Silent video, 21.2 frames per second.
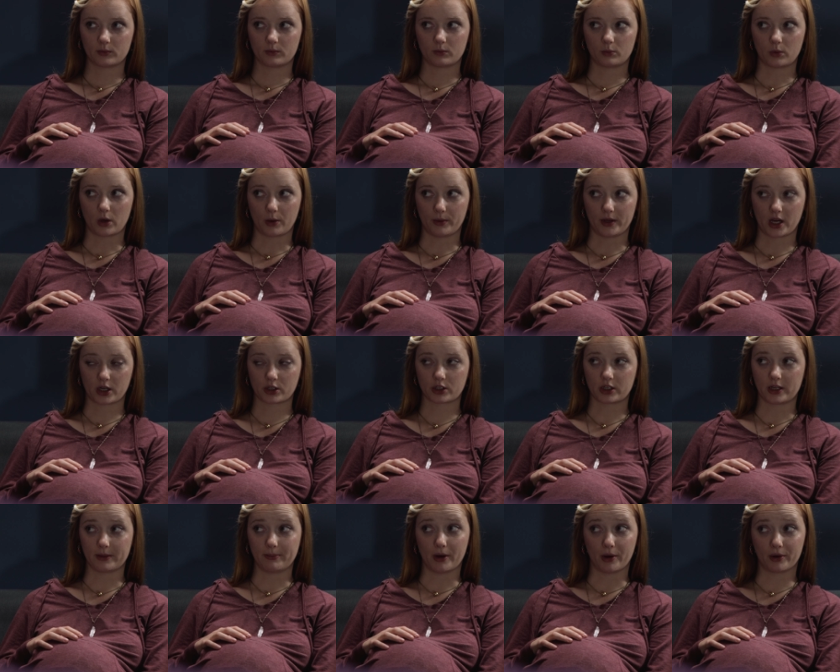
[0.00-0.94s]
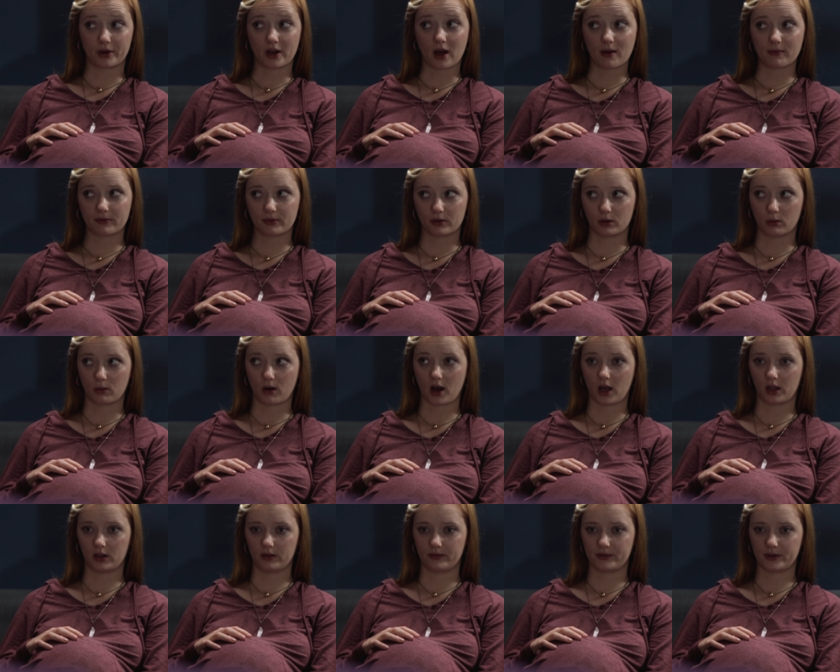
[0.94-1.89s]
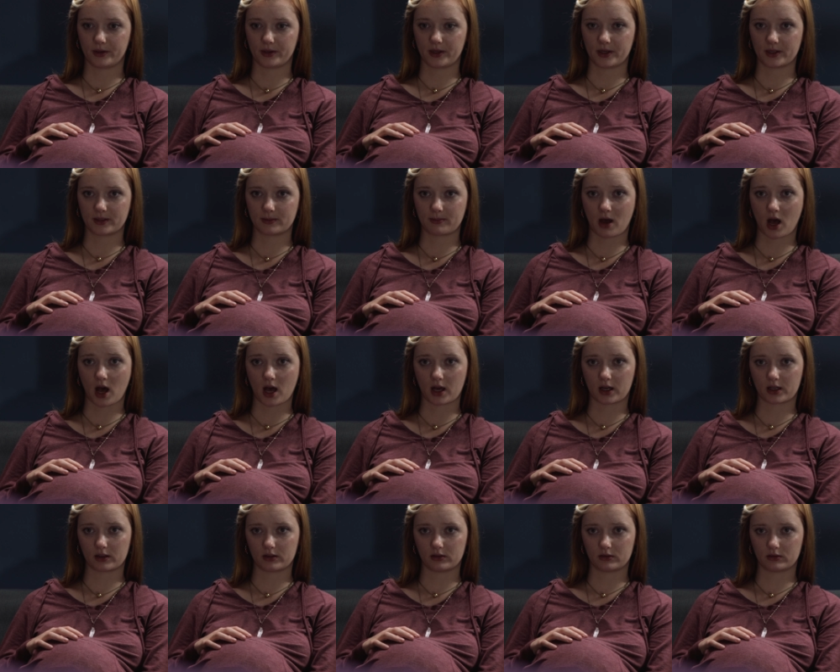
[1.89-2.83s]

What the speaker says: Well, we actually broke up for a while a few years back.